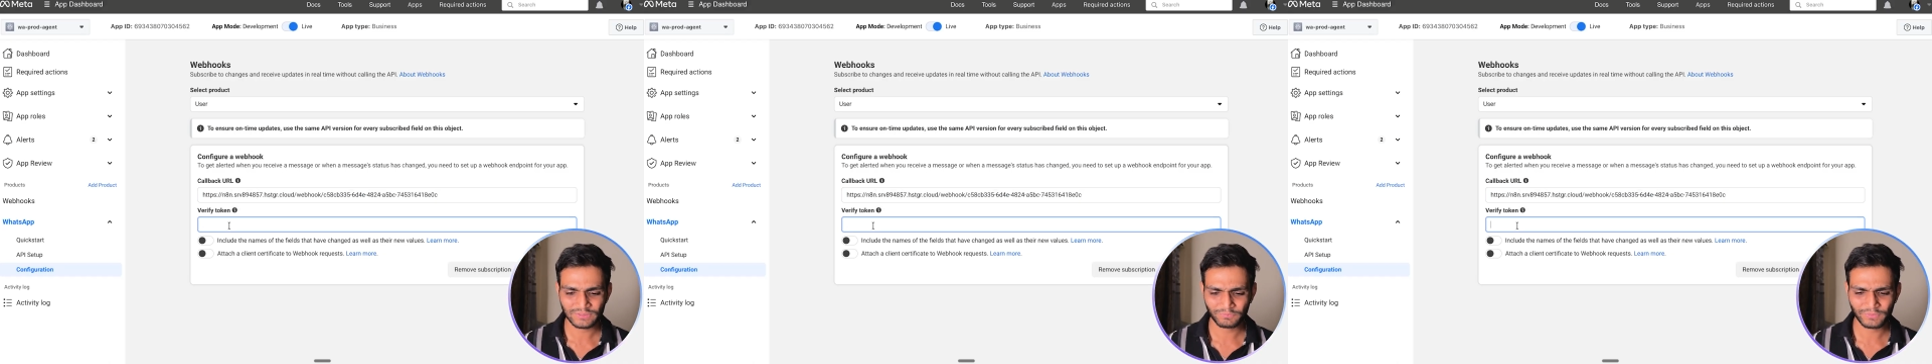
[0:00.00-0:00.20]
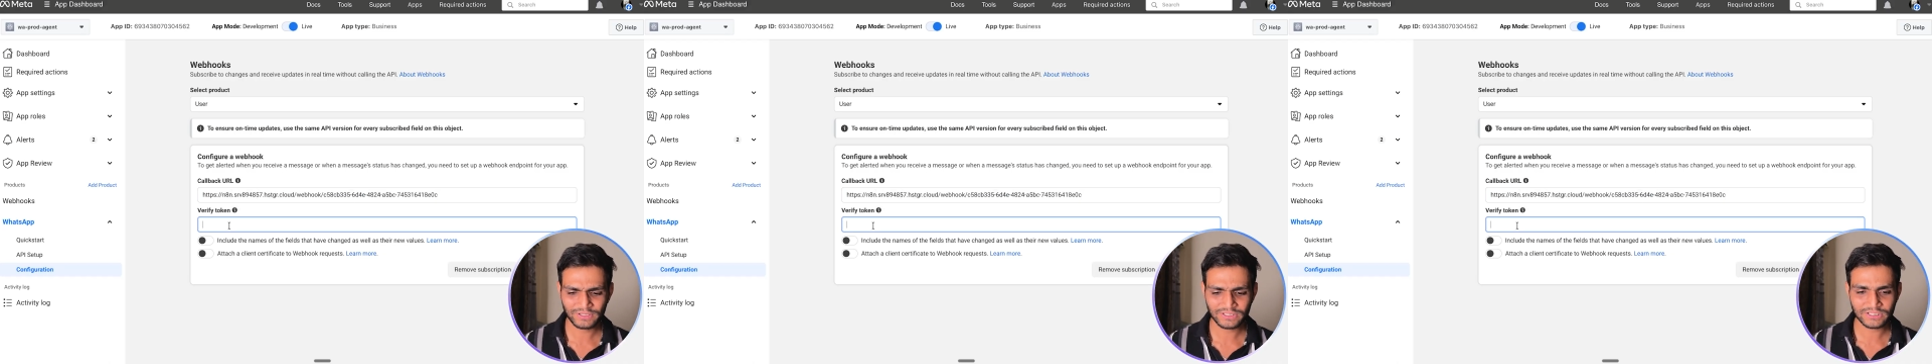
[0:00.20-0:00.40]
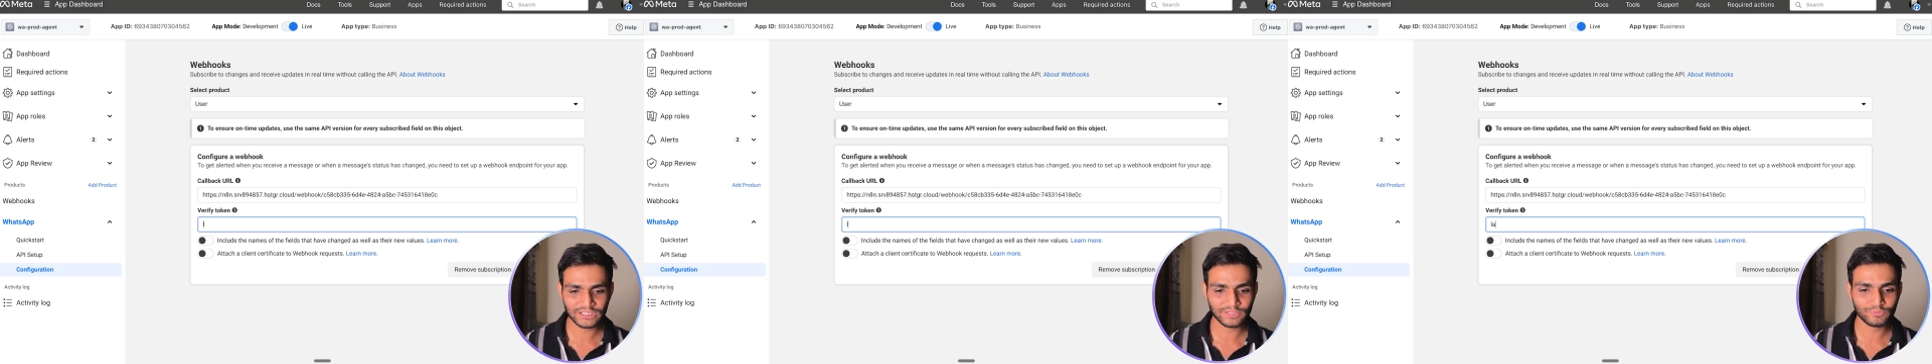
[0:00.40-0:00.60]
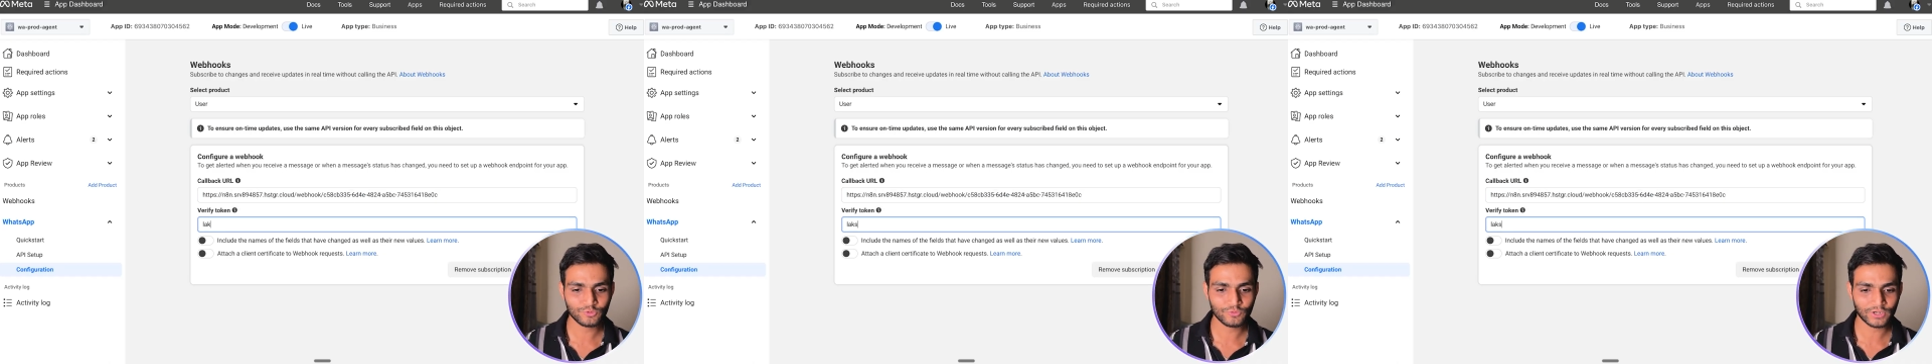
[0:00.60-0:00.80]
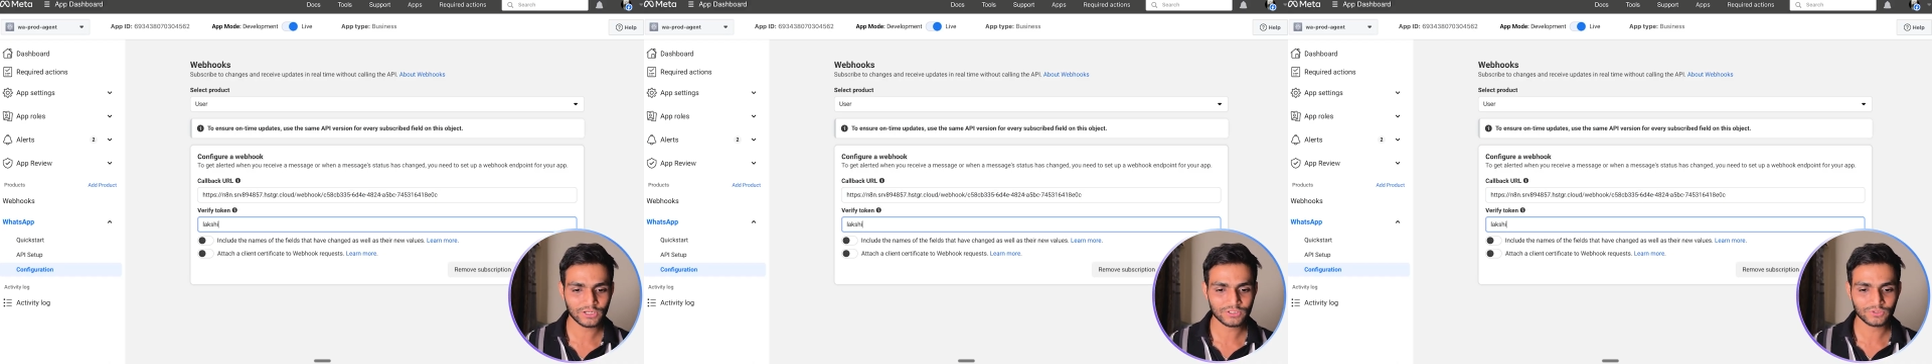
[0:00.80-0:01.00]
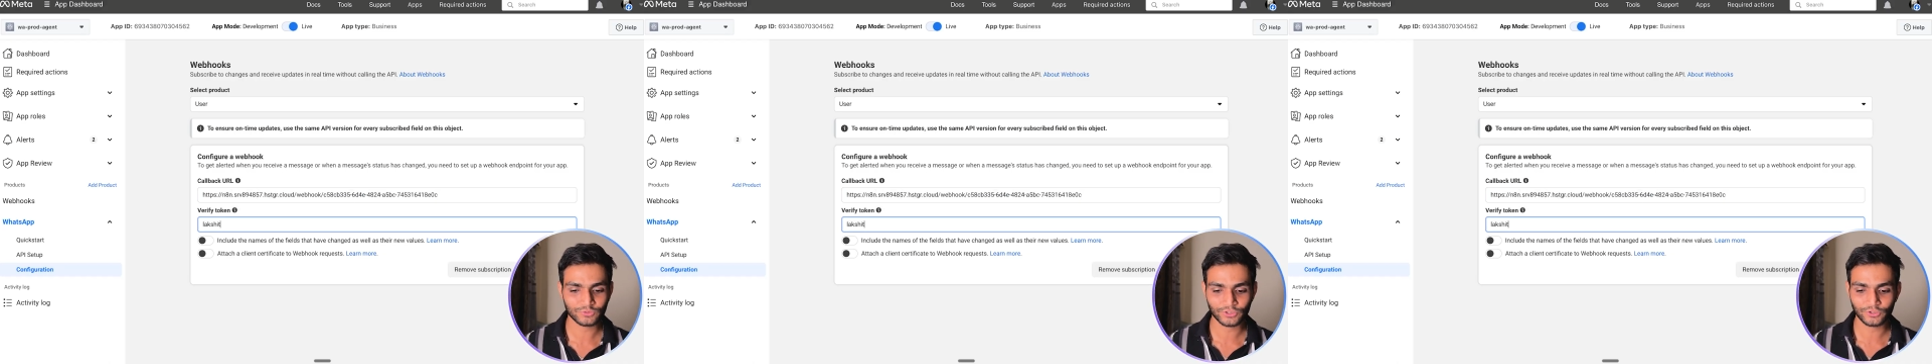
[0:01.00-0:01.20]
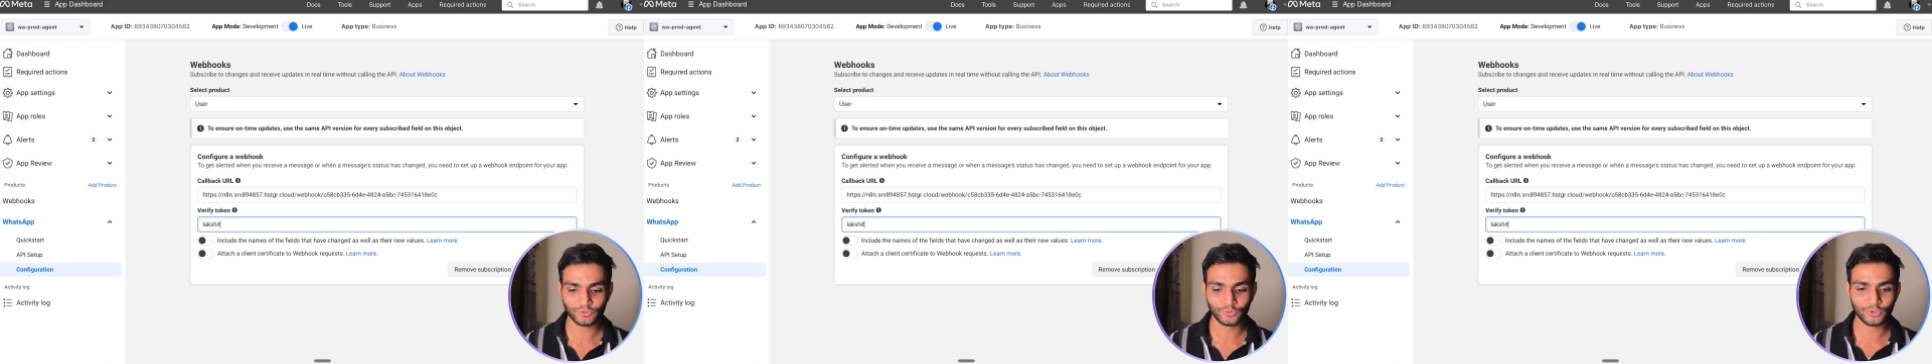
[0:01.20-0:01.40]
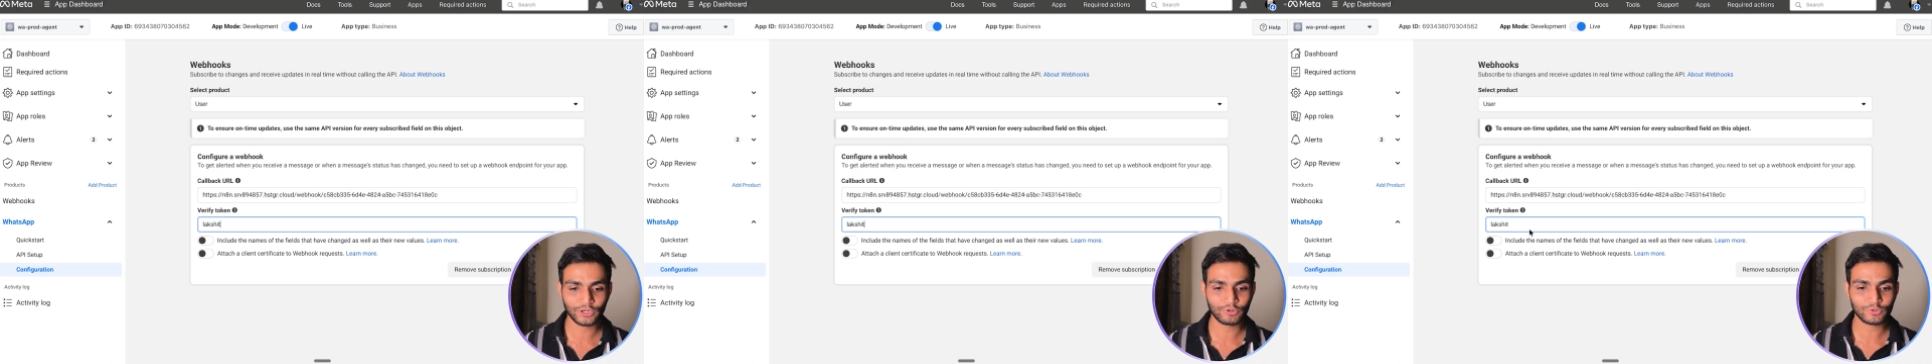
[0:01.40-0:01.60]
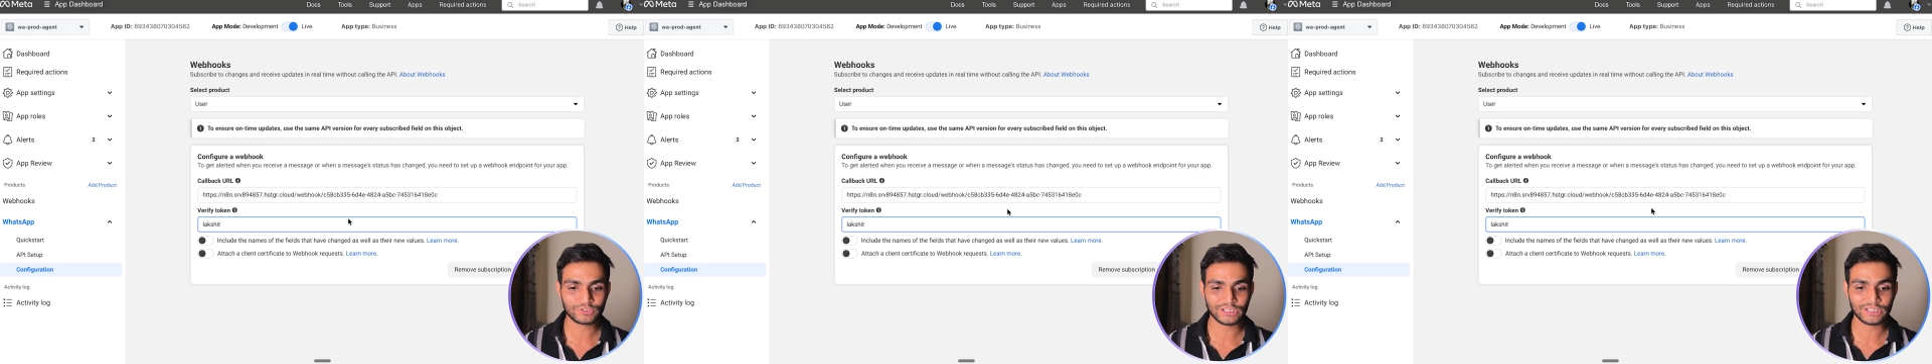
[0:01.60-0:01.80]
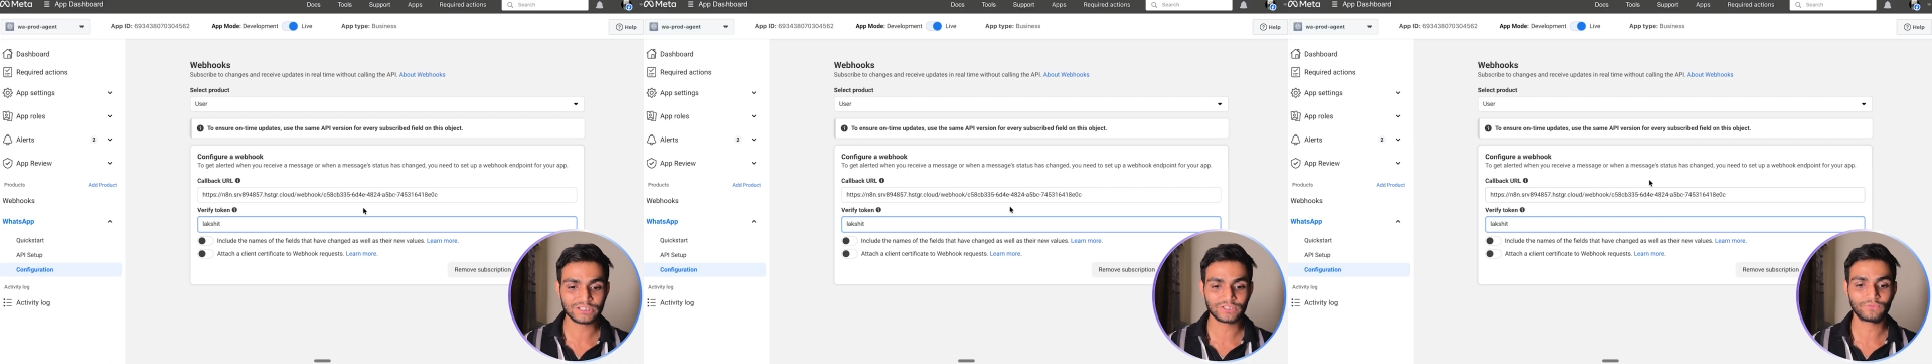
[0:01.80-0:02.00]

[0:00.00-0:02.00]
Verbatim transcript: paste the same URL so that you don't have to change in